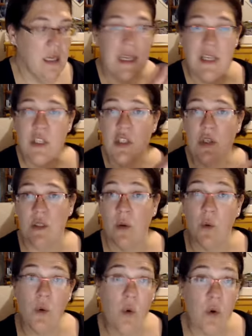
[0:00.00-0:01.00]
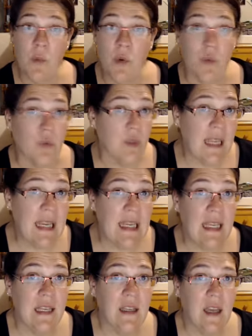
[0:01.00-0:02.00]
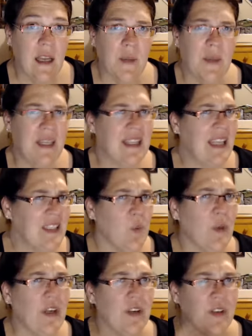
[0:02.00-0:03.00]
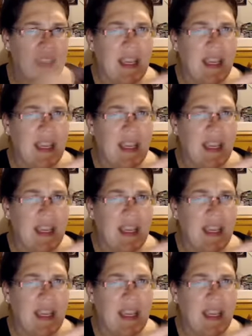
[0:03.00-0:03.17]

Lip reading: issues that were hormone related. And I'm like, that's weird.